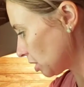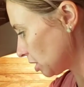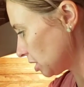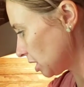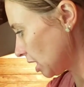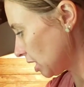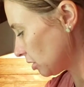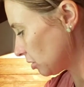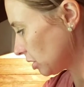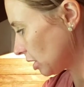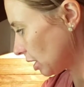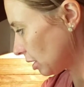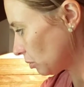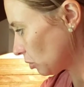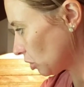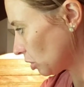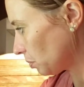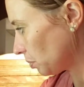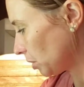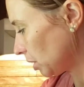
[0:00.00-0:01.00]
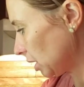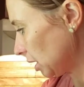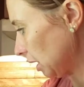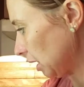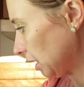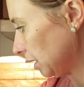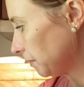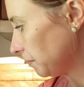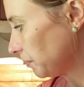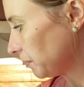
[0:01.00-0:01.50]
container that I'm gonna put it
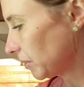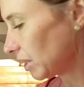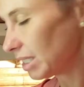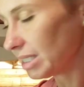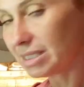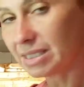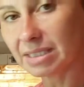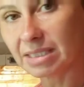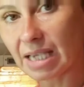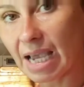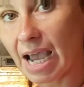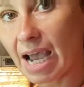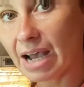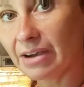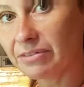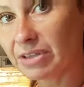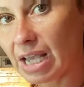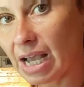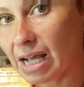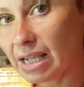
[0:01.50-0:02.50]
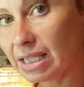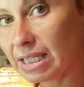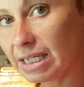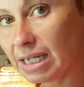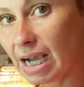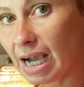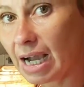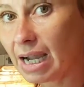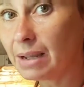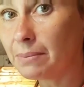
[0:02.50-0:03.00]
in. This is a half gallon.
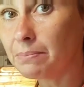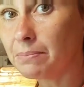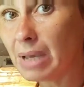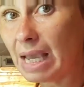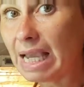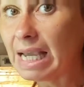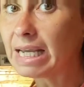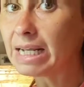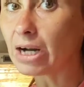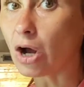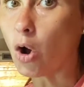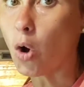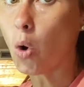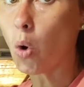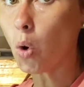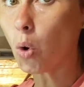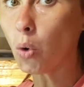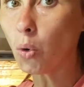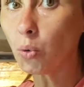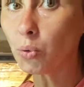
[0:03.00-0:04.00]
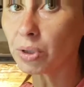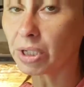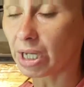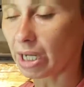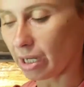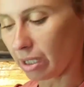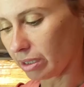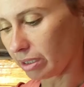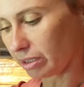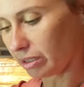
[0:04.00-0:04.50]
I made a whole
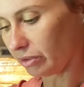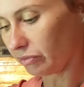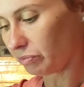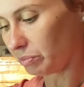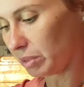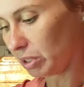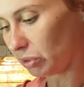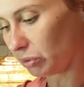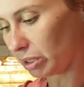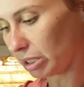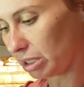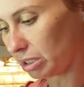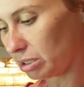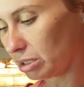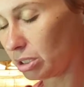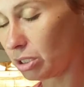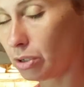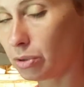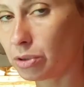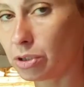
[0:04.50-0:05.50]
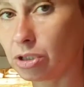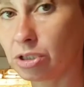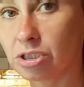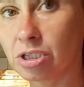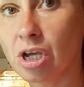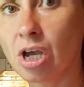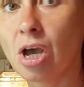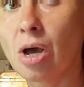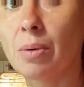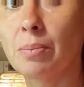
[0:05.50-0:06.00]
gallon of milk into yogurt,
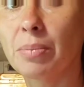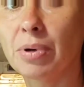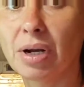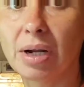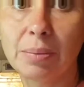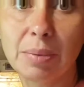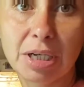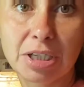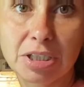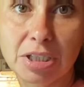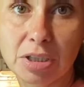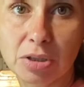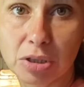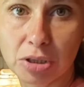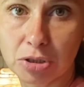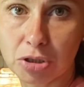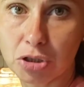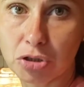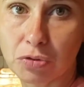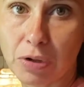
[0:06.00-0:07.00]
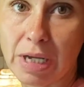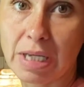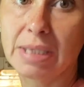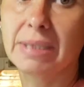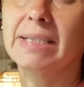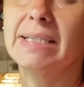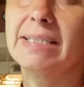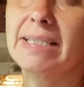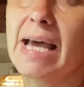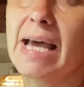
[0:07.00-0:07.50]
but I'm actually gonna strain this